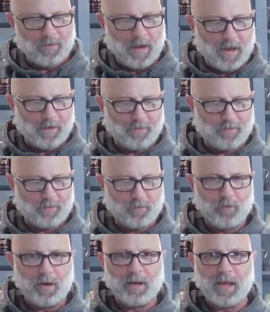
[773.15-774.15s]
Got this
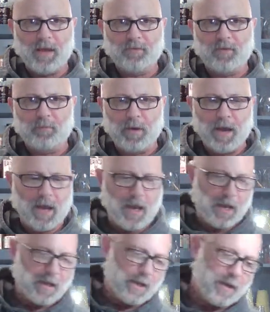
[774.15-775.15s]
nice green canvas
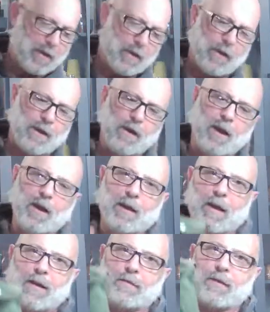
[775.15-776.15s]
bag.
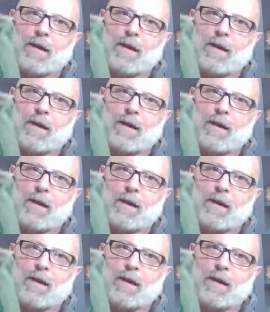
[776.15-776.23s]
Uh,